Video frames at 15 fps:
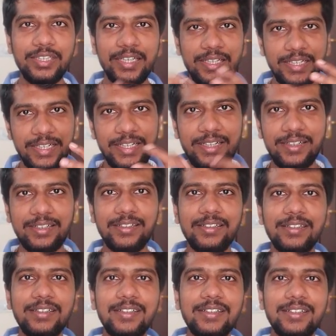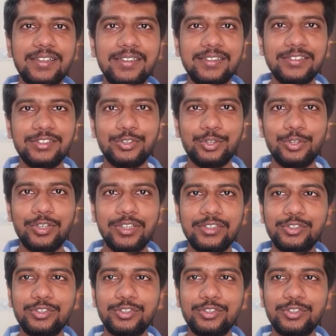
They need store.